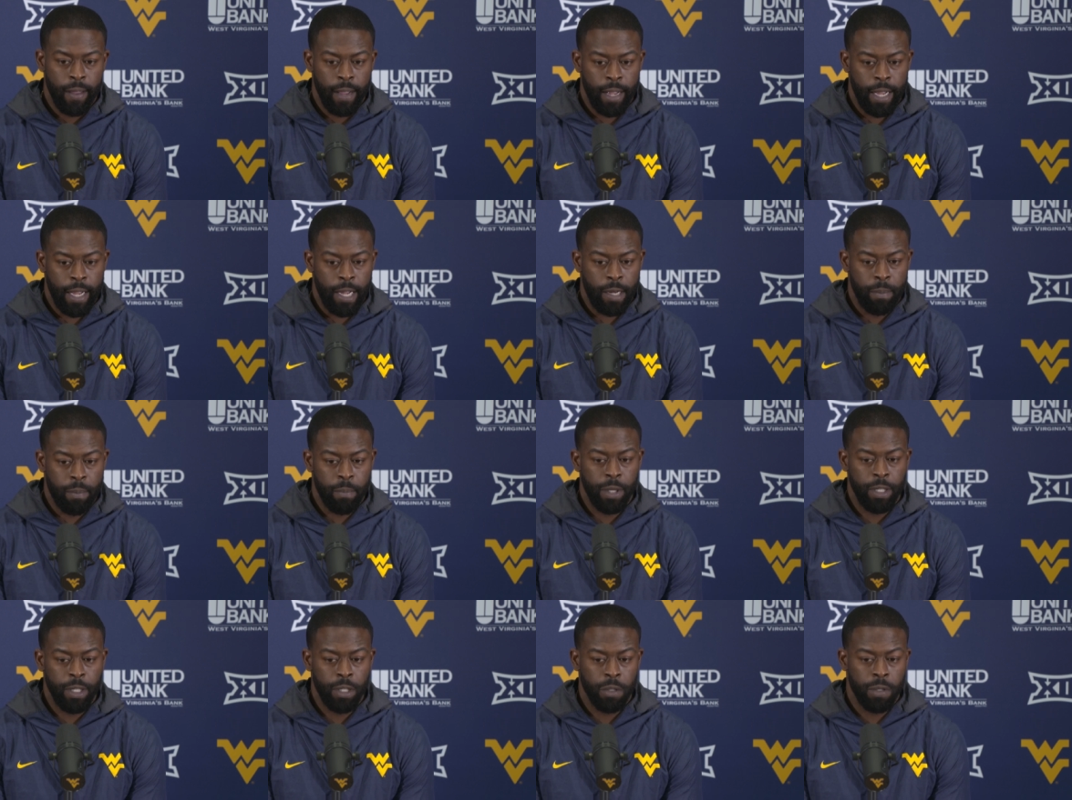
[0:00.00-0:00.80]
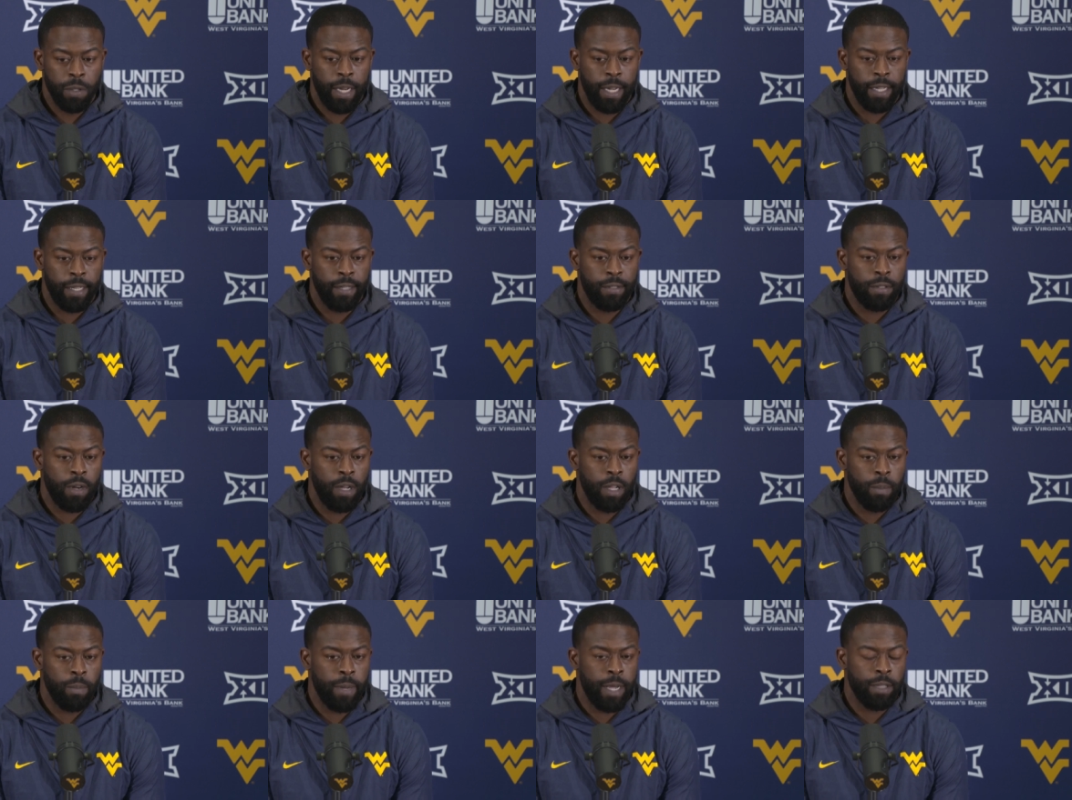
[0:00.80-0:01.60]
But you're right. It's
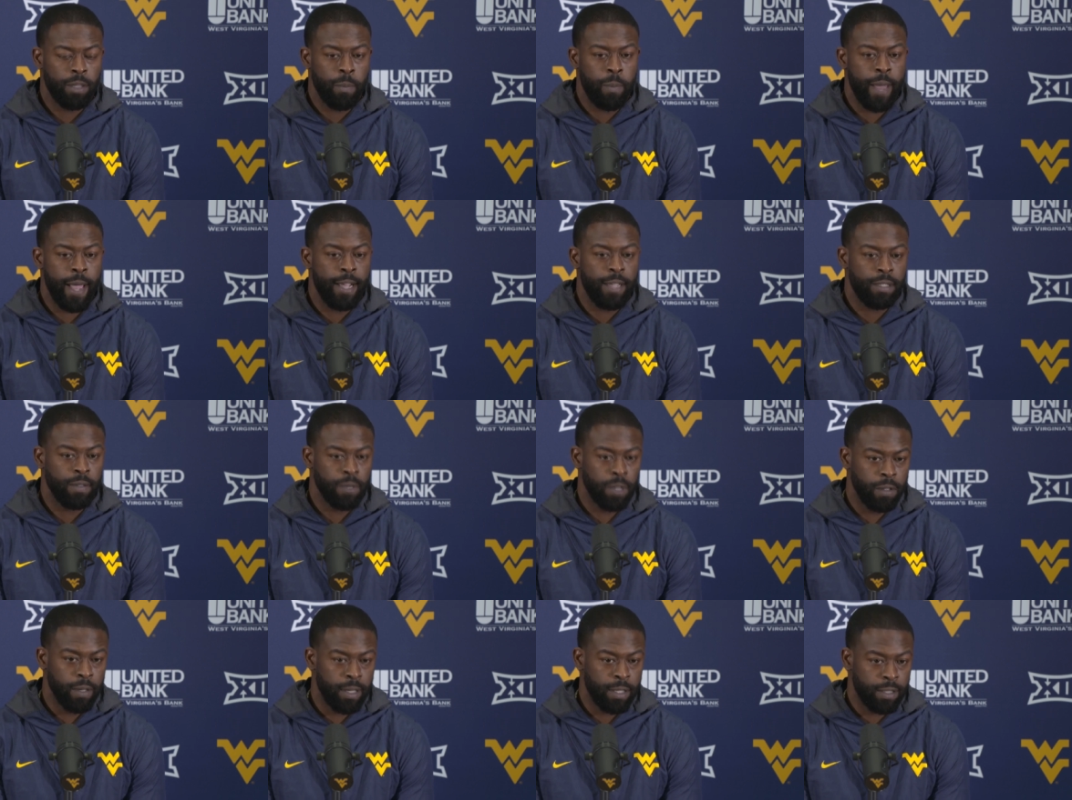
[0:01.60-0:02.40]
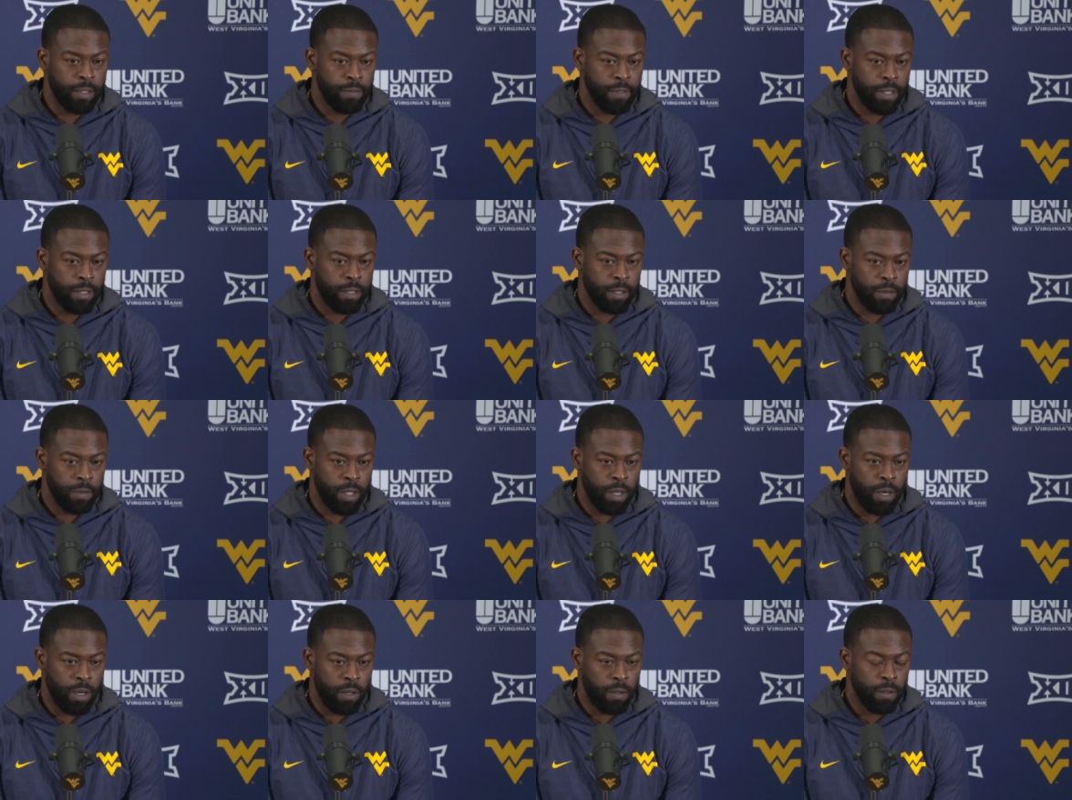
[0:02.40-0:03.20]
all about the passive aggressiveness of
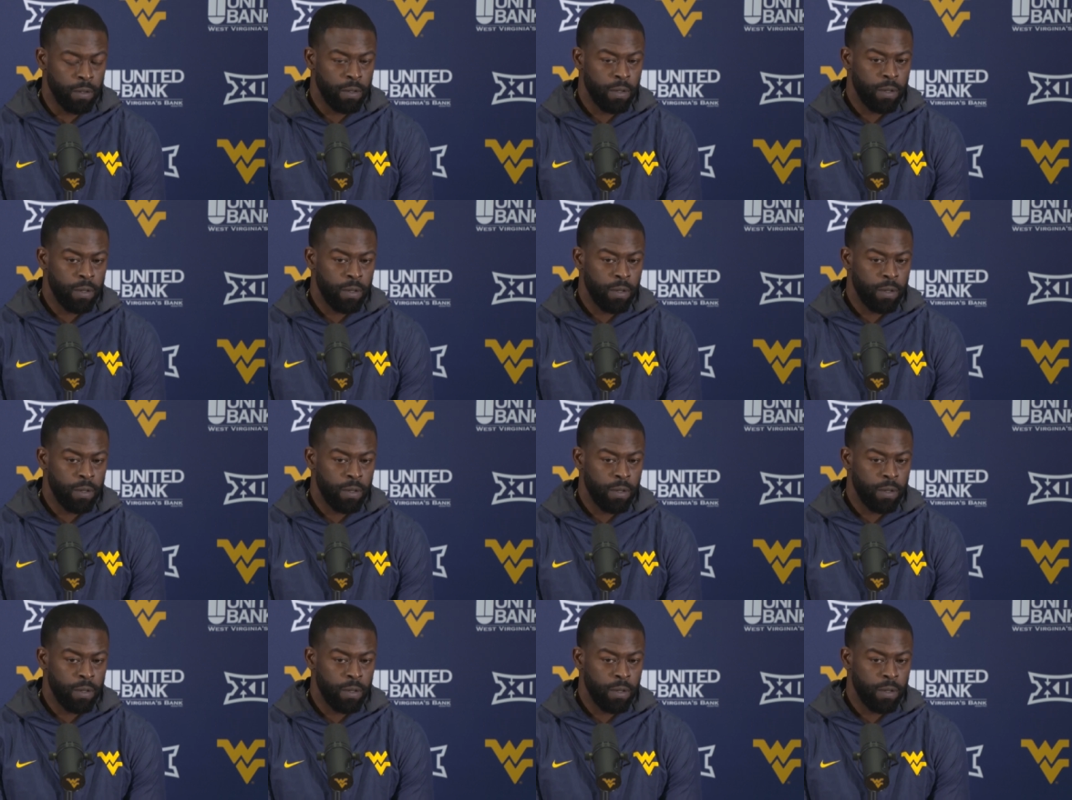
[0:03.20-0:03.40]
it all.